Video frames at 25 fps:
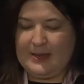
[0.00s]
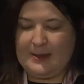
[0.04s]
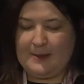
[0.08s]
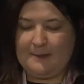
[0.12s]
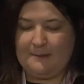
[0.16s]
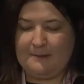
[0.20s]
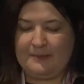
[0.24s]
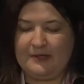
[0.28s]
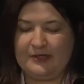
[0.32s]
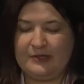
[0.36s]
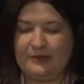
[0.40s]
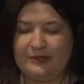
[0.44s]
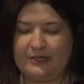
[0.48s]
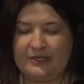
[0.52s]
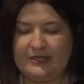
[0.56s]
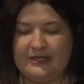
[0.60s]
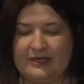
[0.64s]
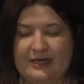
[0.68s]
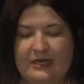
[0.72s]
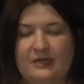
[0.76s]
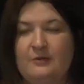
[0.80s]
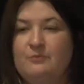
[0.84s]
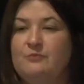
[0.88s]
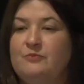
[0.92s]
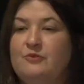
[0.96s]
you can
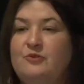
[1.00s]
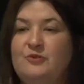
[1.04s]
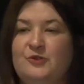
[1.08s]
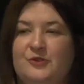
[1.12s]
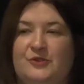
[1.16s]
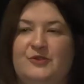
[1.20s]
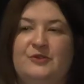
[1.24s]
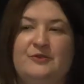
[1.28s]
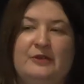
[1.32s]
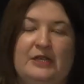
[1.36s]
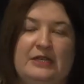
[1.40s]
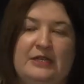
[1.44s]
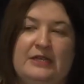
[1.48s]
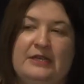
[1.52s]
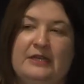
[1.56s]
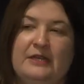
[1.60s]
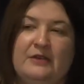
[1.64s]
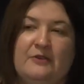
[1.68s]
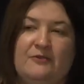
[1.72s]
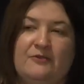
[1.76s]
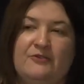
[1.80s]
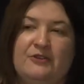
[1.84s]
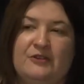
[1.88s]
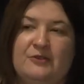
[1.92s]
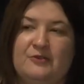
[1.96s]
gain a boost to any
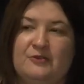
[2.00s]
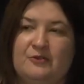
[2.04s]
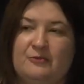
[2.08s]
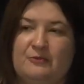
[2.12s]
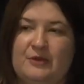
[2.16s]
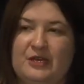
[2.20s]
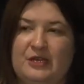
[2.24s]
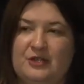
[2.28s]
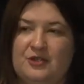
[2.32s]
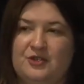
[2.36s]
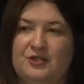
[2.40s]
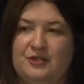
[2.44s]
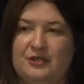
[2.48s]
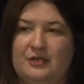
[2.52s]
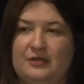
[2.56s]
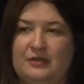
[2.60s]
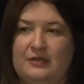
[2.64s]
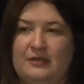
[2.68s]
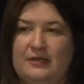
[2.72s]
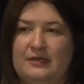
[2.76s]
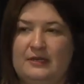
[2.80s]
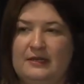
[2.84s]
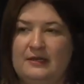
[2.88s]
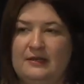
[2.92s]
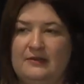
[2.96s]
kind of
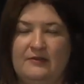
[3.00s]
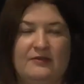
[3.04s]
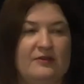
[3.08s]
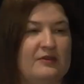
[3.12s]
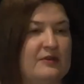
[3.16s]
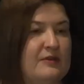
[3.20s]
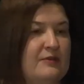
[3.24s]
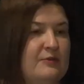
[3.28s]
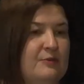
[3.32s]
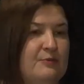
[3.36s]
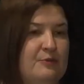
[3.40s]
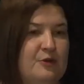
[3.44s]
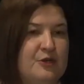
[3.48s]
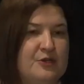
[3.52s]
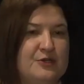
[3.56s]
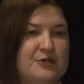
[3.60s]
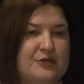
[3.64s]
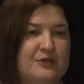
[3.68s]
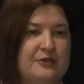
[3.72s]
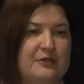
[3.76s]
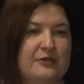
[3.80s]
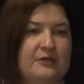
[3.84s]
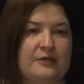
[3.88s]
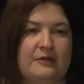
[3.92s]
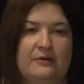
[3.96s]
transformation, either
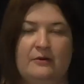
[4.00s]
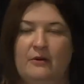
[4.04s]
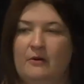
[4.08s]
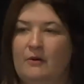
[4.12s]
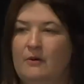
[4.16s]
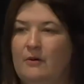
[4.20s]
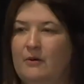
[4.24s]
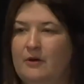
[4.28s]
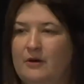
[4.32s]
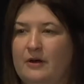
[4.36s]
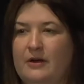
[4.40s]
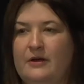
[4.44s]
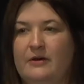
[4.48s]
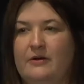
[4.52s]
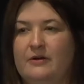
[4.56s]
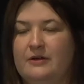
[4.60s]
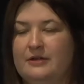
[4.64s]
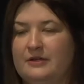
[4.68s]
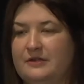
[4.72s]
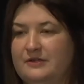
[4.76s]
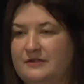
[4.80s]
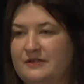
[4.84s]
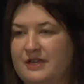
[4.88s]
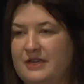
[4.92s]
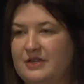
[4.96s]
personal or
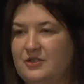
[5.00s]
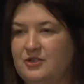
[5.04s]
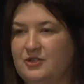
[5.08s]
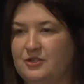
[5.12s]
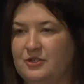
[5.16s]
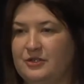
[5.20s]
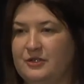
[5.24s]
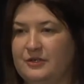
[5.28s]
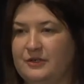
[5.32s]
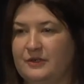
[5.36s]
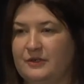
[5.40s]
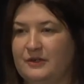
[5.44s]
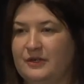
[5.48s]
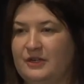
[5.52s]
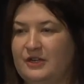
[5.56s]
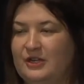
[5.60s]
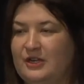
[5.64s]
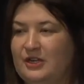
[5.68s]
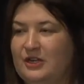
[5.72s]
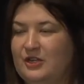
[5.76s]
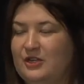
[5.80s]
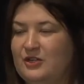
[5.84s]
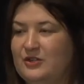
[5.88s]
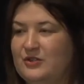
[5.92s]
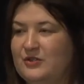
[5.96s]
organizational.
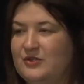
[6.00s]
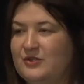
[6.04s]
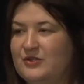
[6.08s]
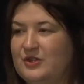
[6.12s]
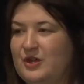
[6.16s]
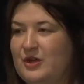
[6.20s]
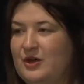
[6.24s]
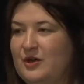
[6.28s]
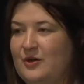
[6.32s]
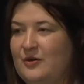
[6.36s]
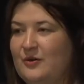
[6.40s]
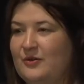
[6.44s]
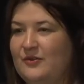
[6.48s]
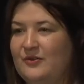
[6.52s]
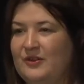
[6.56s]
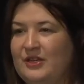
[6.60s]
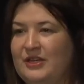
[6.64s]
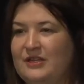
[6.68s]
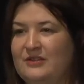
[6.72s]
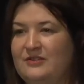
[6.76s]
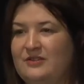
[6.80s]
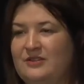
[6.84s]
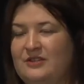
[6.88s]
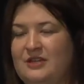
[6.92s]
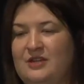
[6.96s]
So the
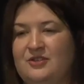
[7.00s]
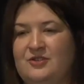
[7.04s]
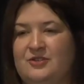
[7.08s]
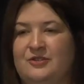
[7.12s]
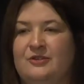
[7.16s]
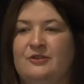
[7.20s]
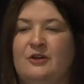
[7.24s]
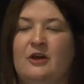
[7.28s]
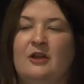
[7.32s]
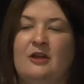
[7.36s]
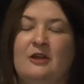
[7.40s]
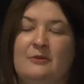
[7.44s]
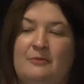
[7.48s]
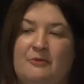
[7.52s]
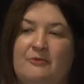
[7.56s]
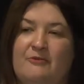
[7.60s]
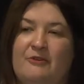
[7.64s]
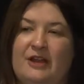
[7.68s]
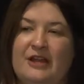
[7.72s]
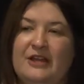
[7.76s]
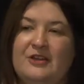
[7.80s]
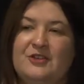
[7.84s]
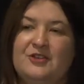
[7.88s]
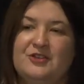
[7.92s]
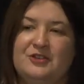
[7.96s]
international
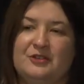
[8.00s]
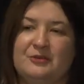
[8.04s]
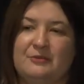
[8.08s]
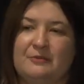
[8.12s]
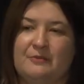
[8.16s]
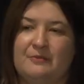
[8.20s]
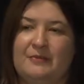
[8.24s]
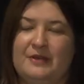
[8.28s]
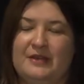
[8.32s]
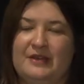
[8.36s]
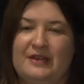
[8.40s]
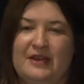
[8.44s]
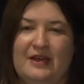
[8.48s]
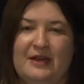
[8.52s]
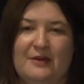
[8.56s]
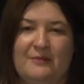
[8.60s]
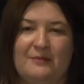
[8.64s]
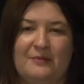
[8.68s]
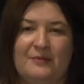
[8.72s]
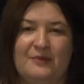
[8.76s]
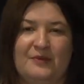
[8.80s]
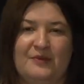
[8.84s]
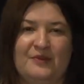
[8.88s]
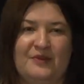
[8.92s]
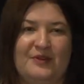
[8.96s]
collaboration
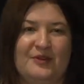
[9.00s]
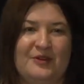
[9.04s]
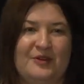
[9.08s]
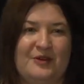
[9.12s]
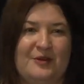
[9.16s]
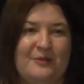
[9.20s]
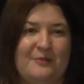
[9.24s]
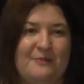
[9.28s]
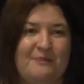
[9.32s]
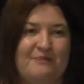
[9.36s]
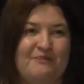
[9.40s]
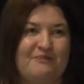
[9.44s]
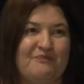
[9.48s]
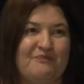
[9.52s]
becomes a